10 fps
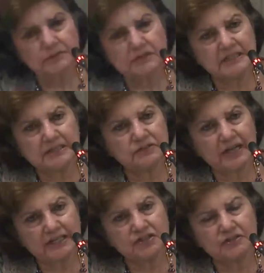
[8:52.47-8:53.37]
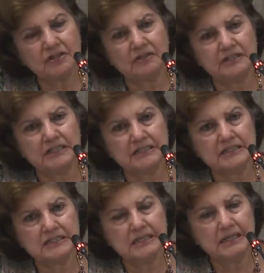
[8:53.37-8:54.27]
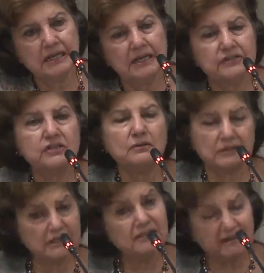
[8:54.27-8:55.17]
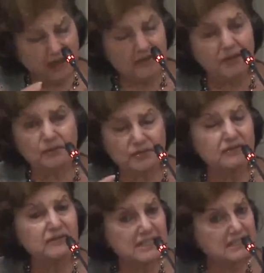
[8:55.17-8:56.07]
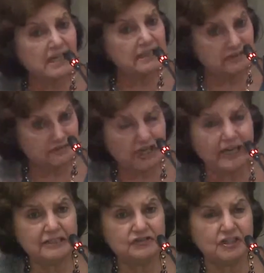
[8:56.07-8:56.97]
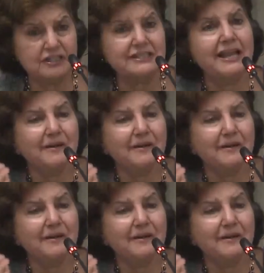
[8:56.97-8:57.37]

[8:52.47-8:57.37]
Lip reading: to get traction on this. So there are also these kind of challenges,